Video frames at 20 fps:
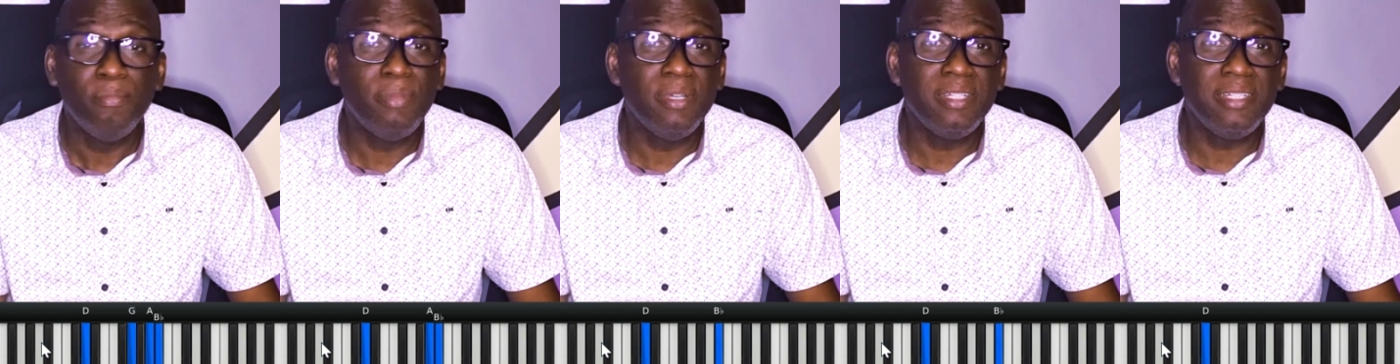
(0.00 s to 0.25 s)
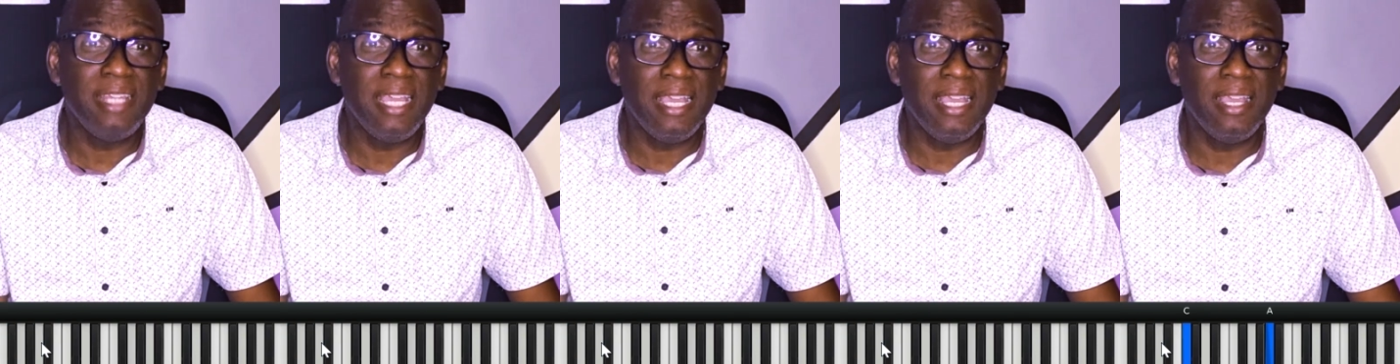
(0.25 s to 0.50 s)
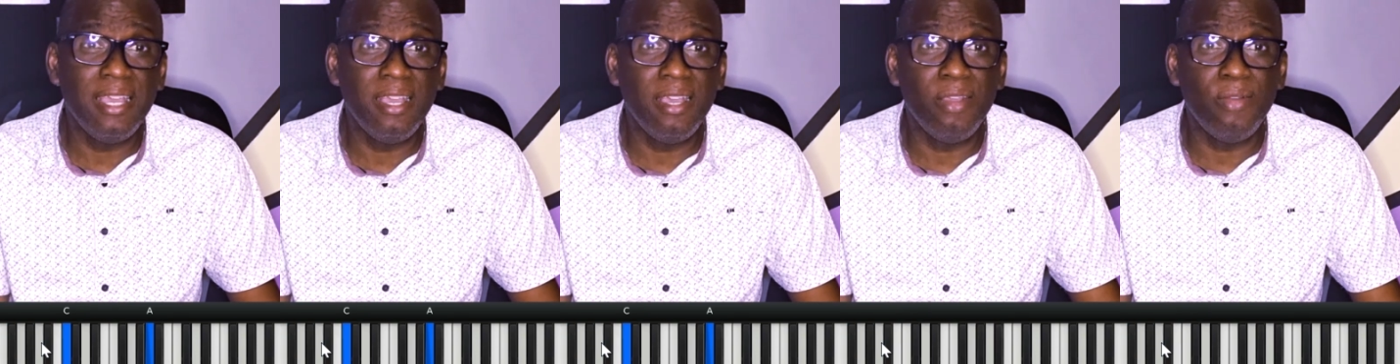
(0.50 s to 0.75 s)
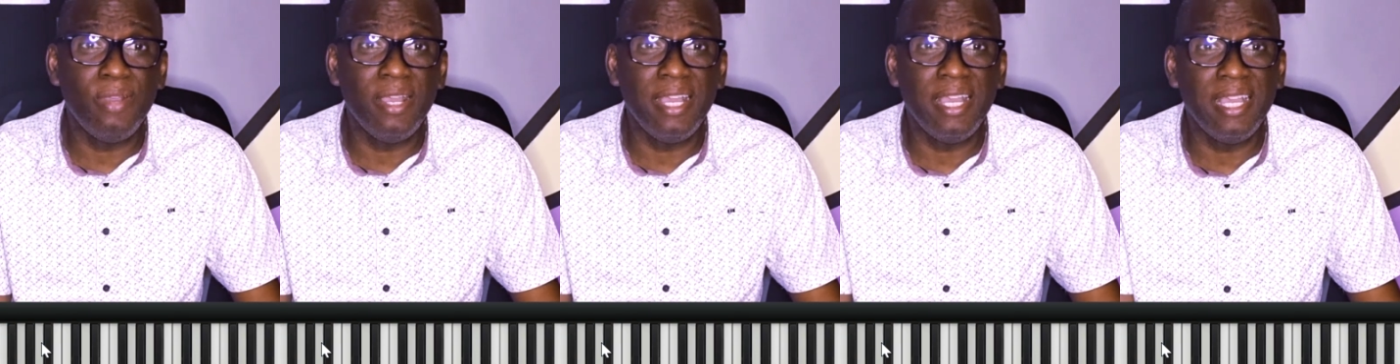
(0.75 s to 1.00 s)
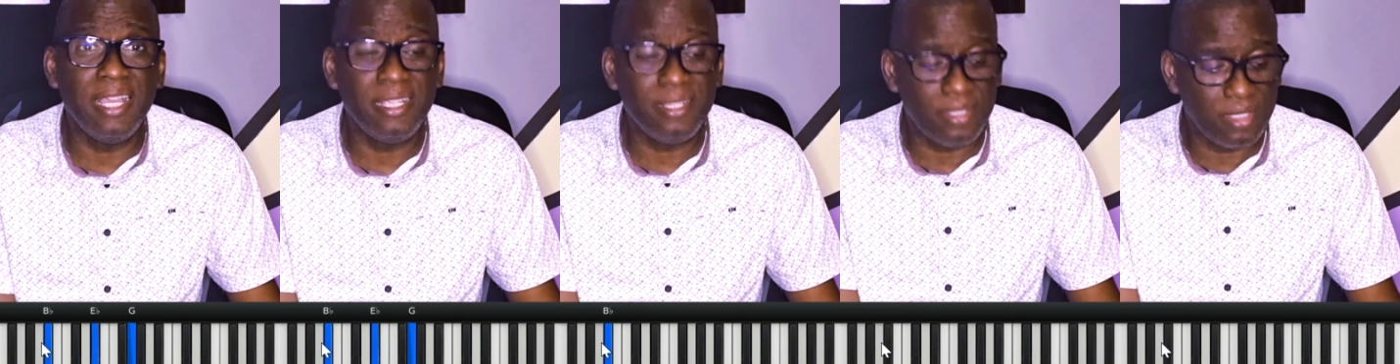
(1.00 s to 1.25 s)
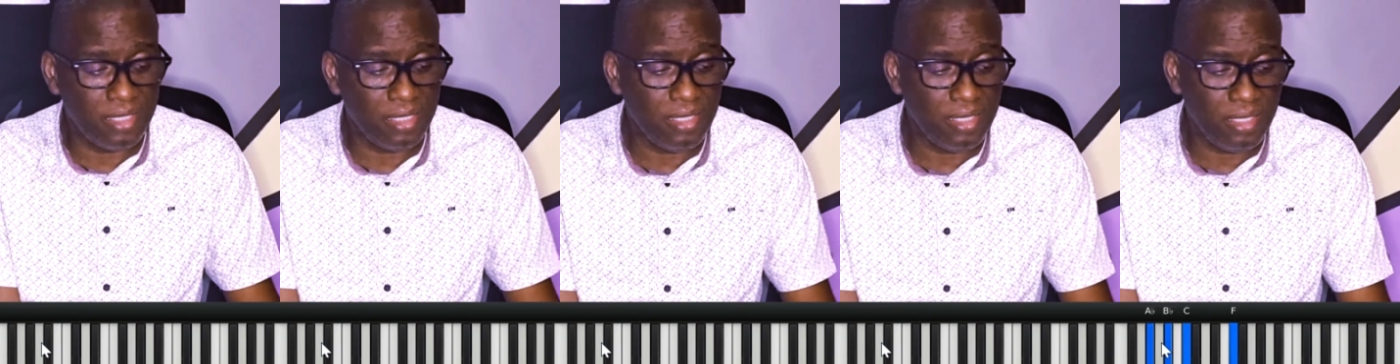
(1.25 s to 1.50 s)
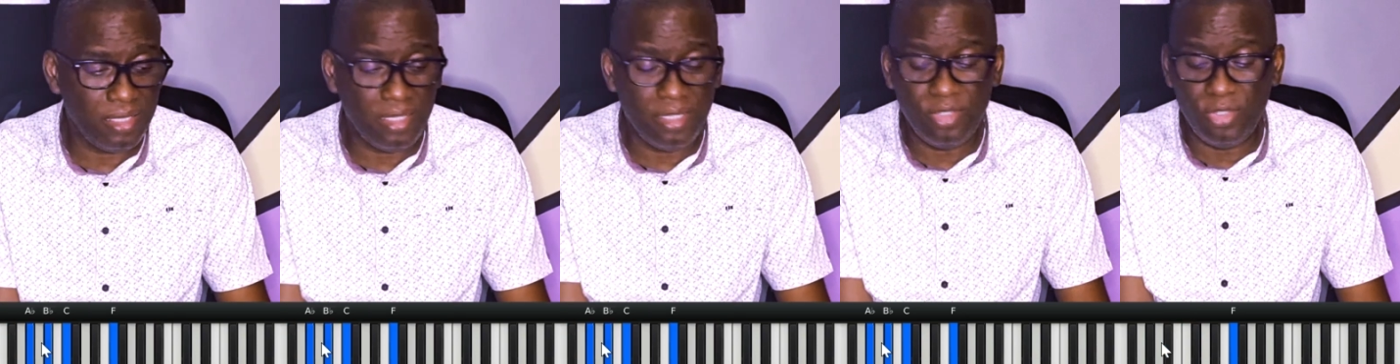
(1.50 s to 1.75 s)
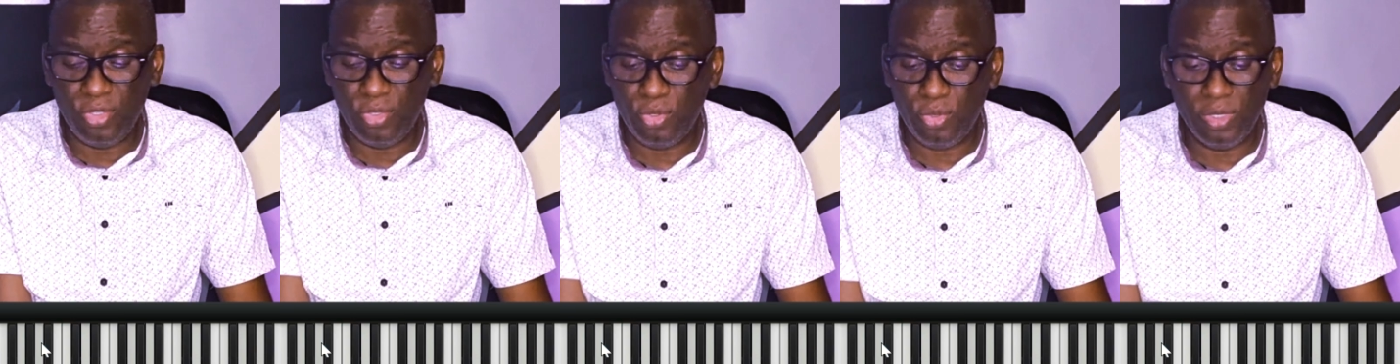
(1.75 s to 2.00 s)
but now I see
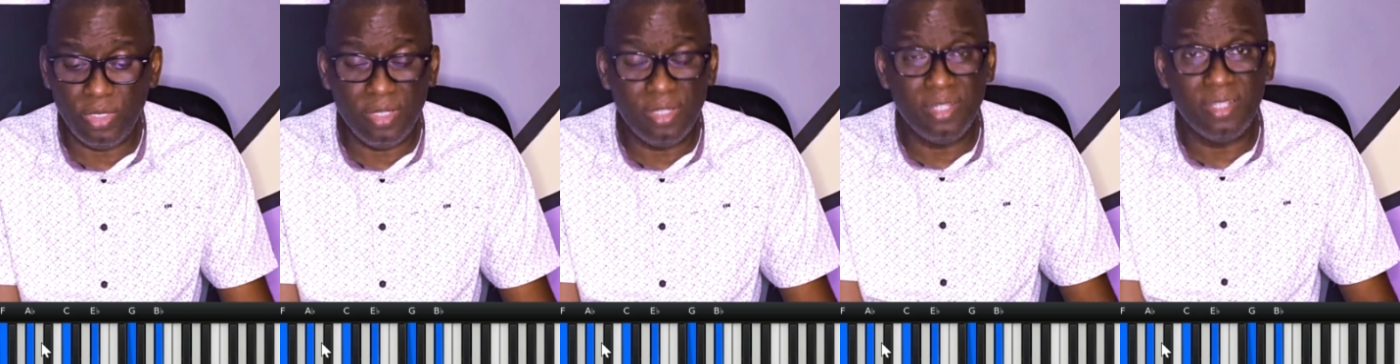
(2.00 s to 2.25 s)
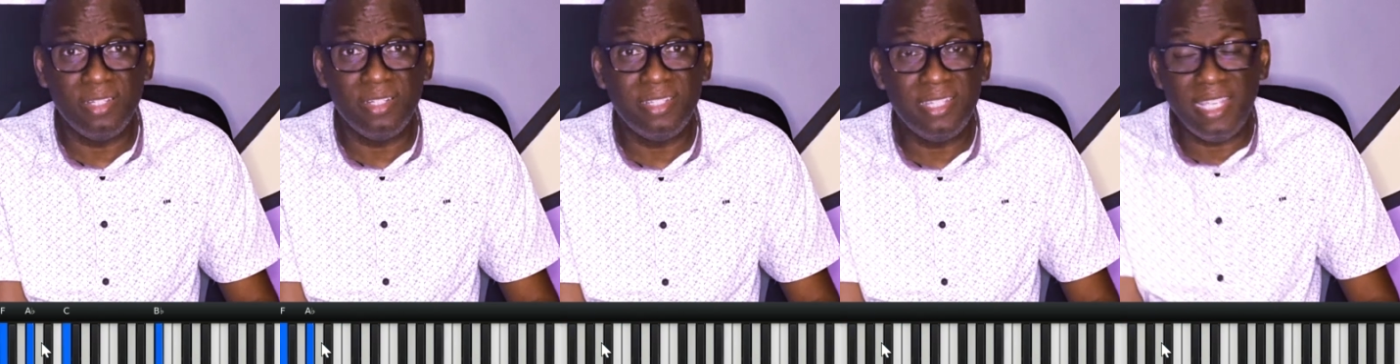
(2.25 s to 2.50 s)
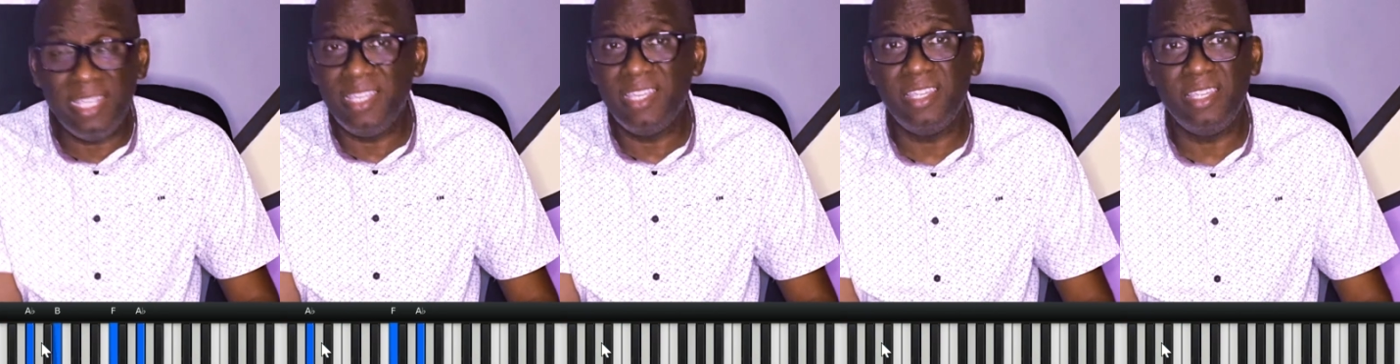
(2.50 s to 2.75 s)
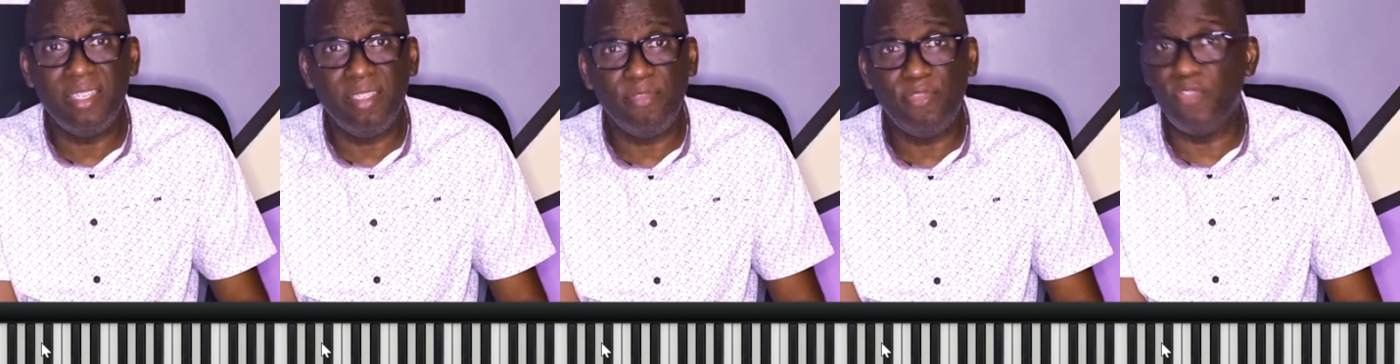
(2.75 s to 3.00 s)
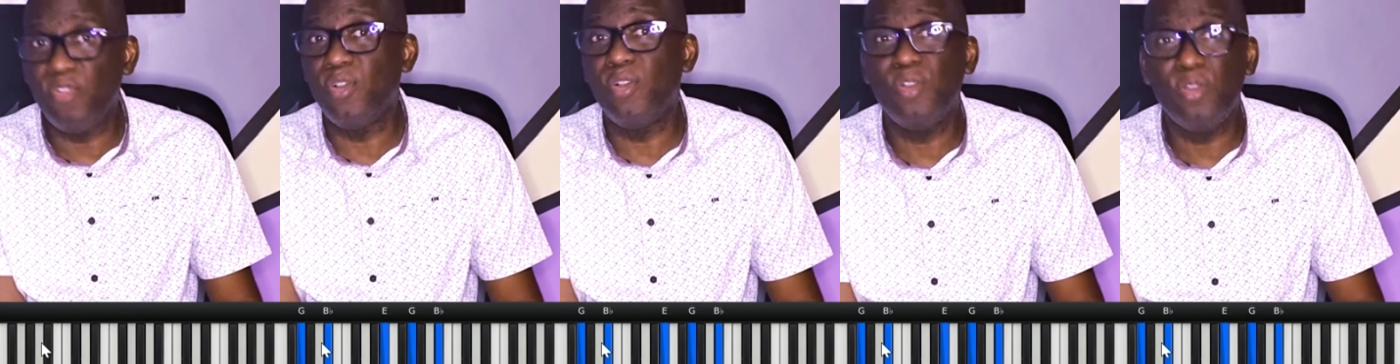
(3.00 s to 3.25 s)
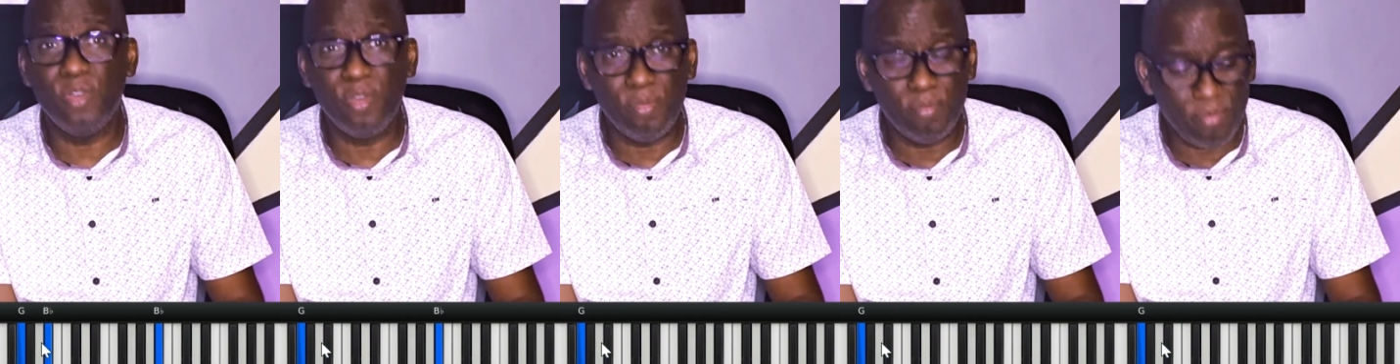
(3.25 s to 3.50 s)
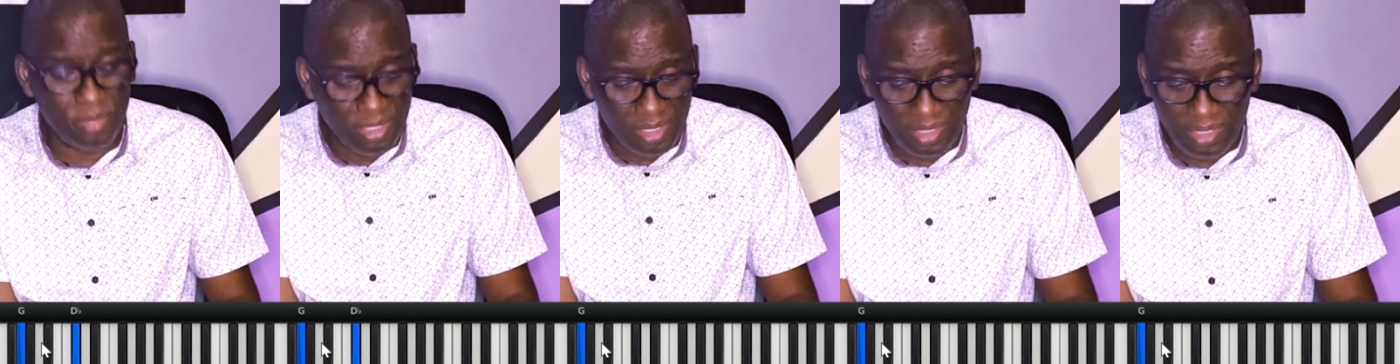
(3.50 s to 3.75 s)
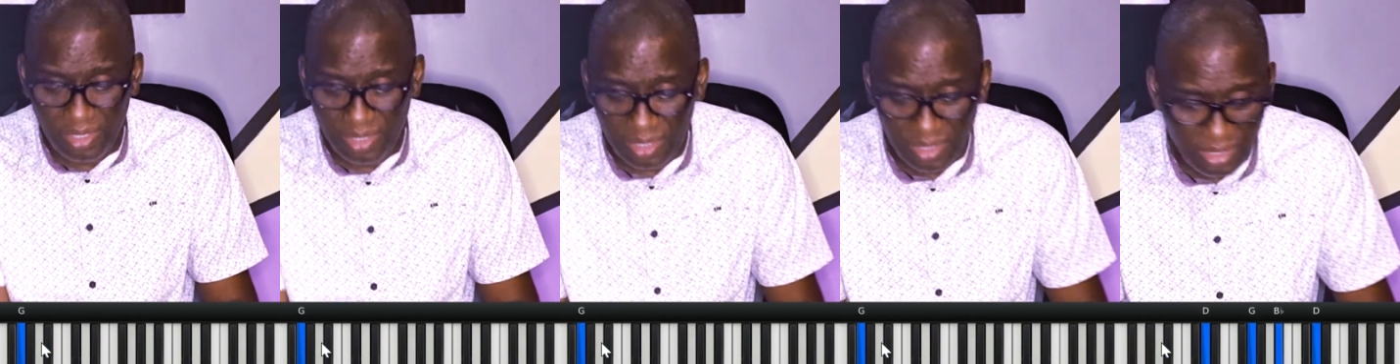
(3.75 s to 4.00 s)
you were there for
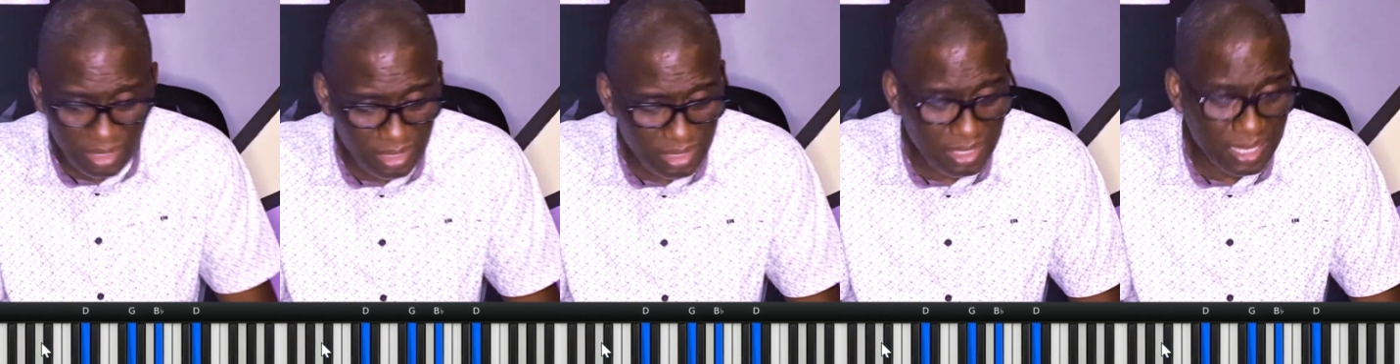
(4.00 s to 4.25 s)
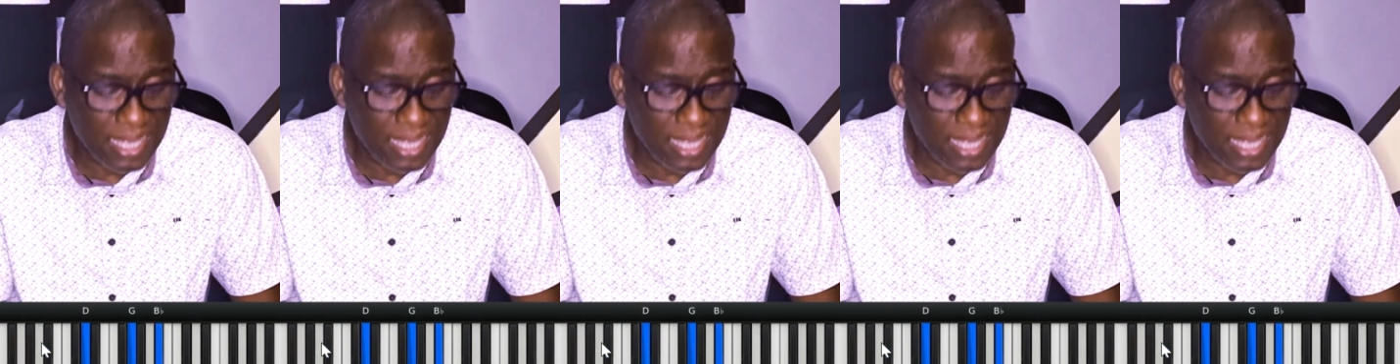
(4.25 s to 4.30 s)
me.